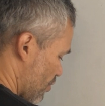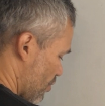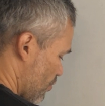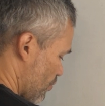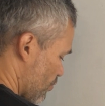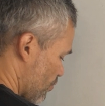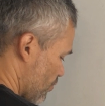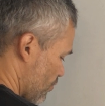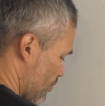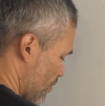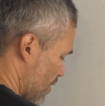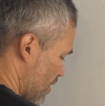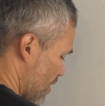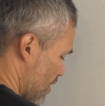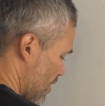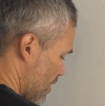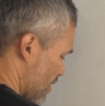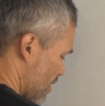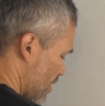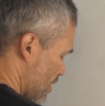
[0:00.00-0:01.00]
row
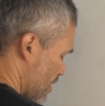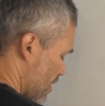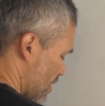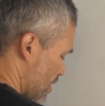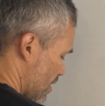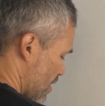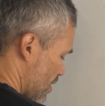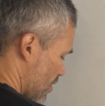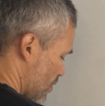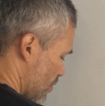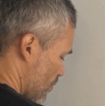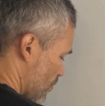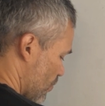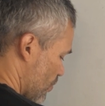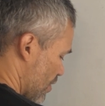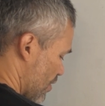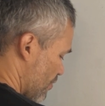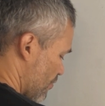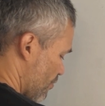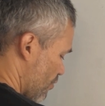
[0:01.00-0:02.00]
3
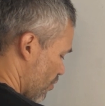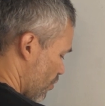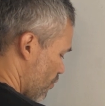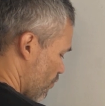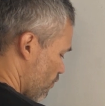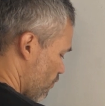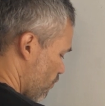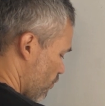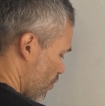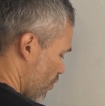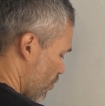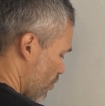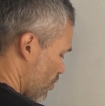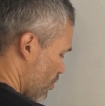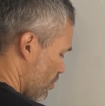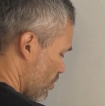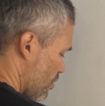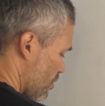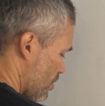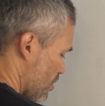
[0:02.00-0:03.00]
with row
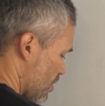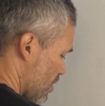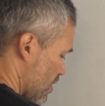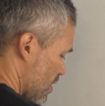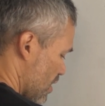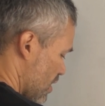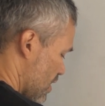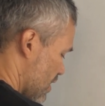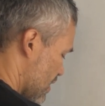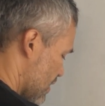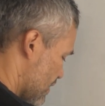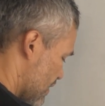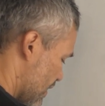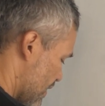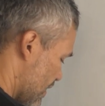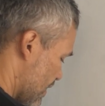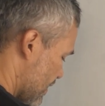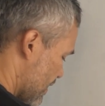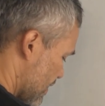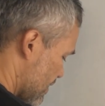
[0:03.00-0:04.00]
4,
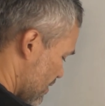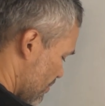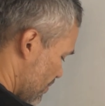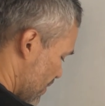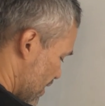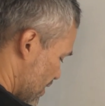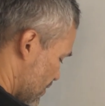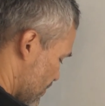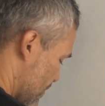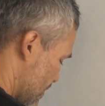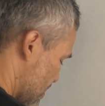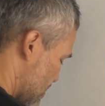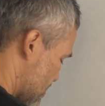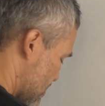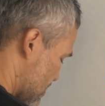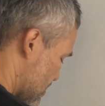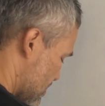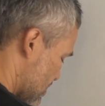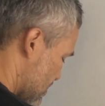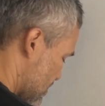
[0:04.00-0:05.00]
then I get the
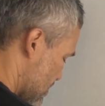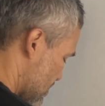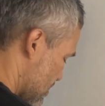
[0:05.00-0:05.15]
matrix